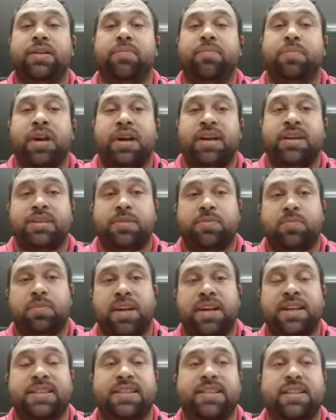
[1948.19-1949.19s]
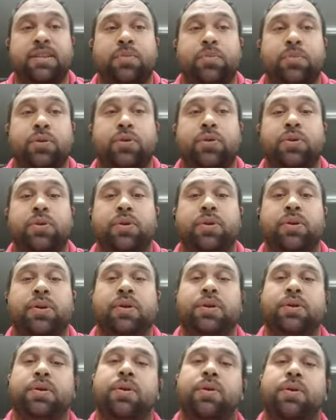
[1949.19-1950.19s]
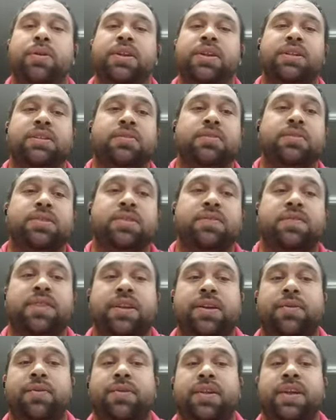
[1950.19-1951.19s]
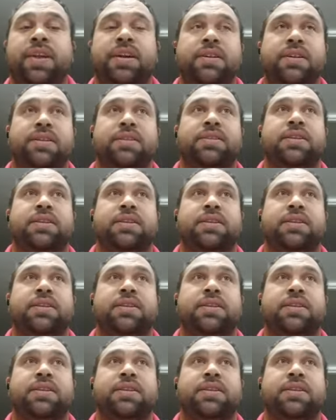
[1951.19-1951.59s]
practice placing the ball, all these sorts of little things.